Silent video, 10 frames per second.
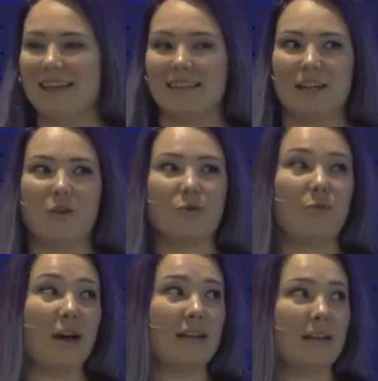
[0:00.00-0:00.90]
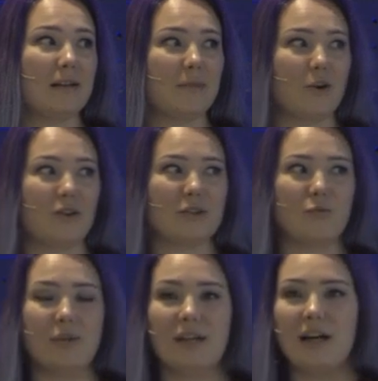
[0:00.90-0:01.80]
The Node one, because
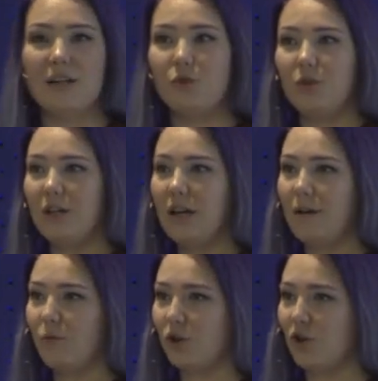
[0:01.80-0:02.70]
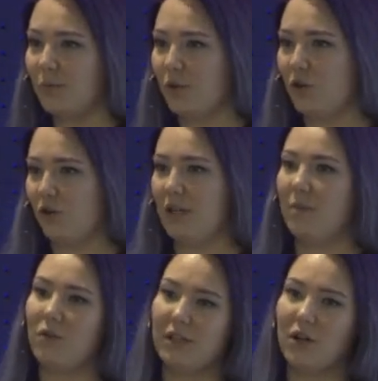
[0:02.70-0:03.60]
we are doing workshops not only
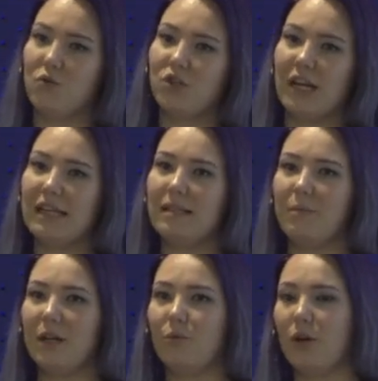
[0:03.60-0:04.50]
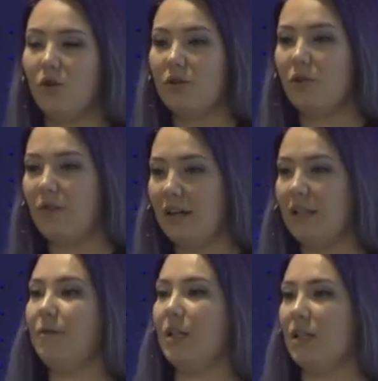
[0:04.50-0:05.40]
about the Node.js, but we also run
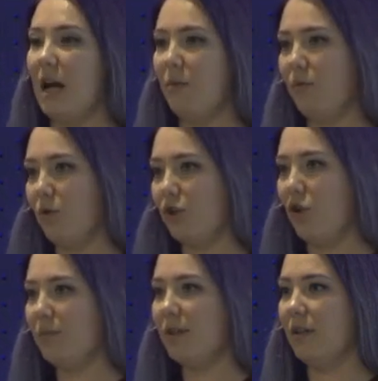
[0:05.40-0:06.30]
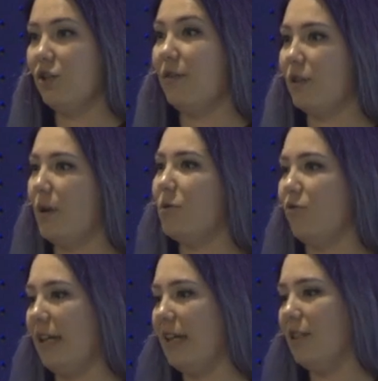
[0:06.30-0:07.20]
different type of workshops JavaScript
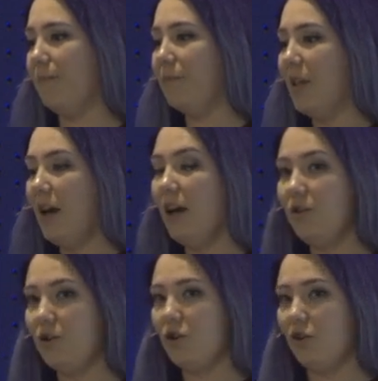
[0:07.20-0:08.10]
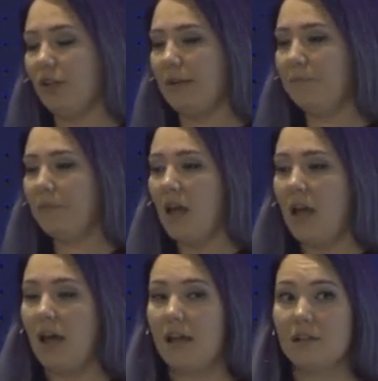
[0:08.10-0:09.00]
related, and not only.
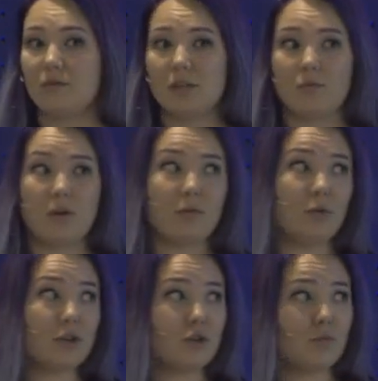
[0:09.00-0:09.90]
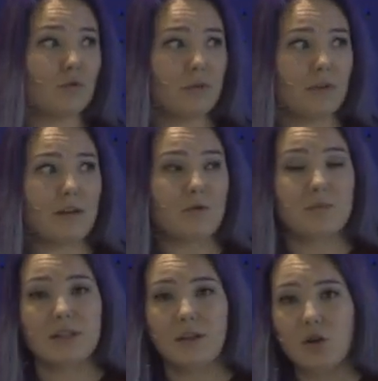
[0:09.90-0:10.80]
And the reason why we wanted to move away from
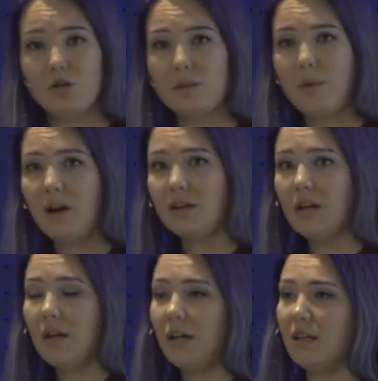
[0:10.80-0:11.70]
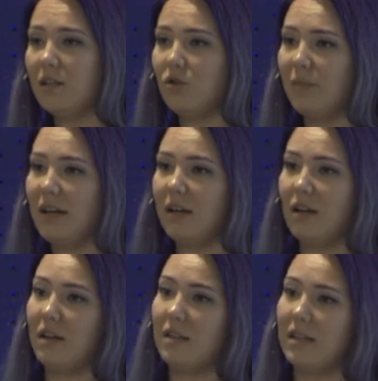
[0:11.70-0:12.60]
the girls part is to make
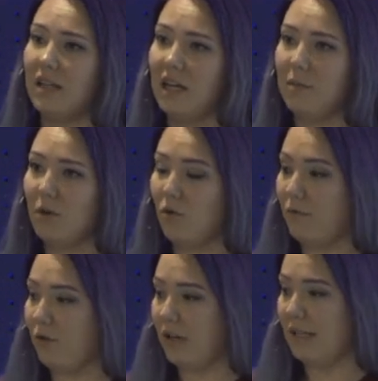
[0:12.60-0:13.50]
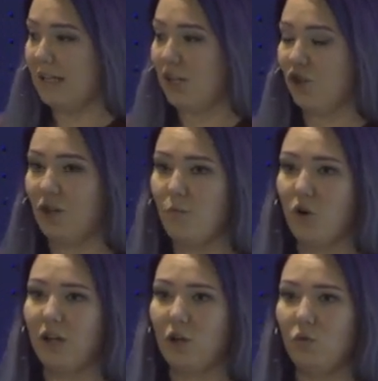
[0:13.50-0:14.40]
the name of organization more
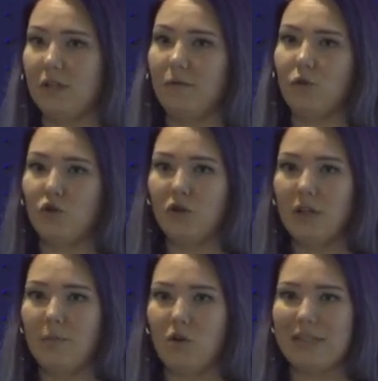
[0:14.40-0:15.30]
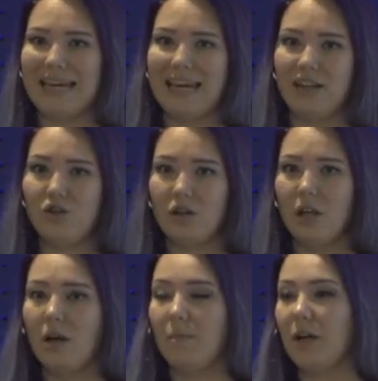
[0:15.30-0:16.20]
inclusive, not only about the age,
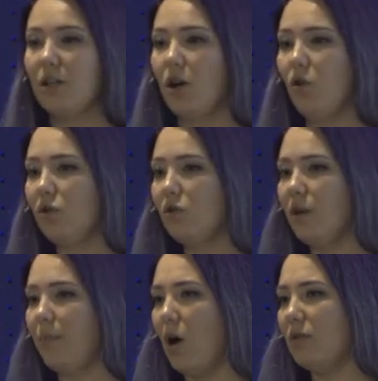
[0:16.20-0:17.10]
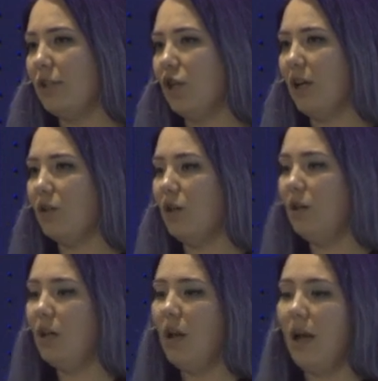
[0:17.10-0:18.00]
but also about the
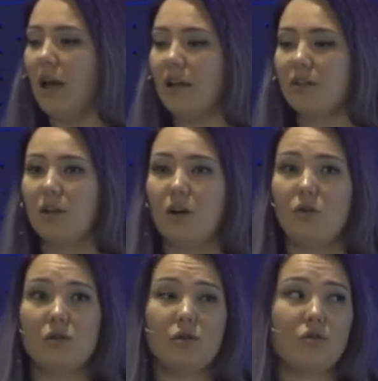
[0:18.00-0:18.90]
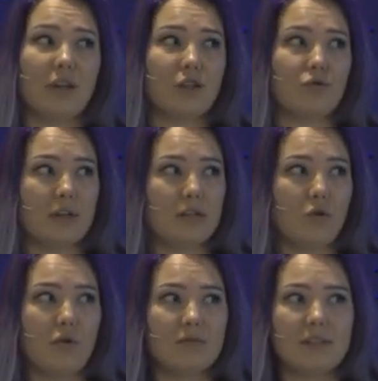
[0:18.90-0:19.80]
gender, and also to get rid
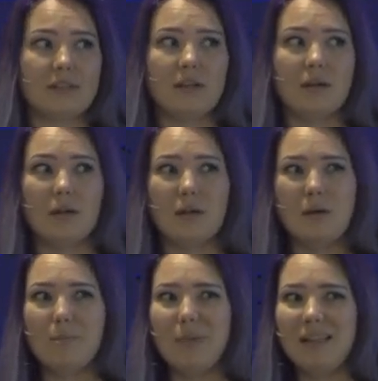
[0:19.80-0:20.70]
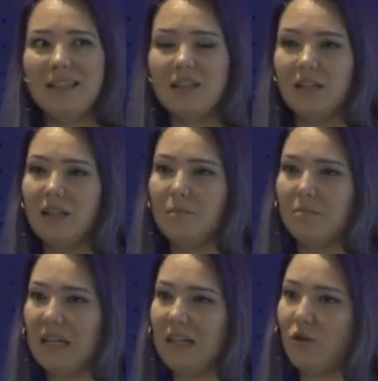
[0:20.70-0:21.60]
of this belittling
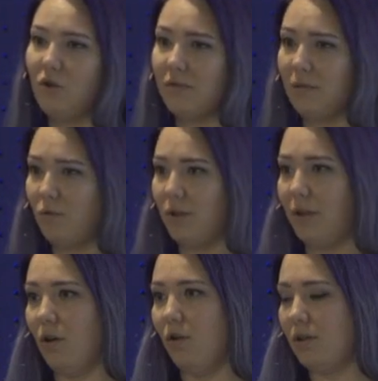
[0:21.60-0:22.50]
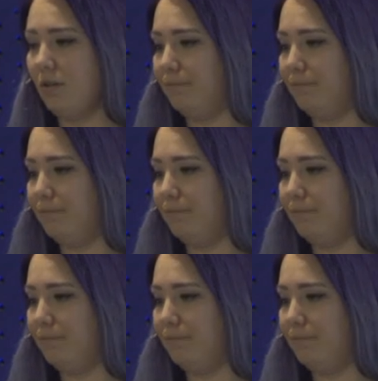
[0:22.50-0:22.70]
meaning of the word girls.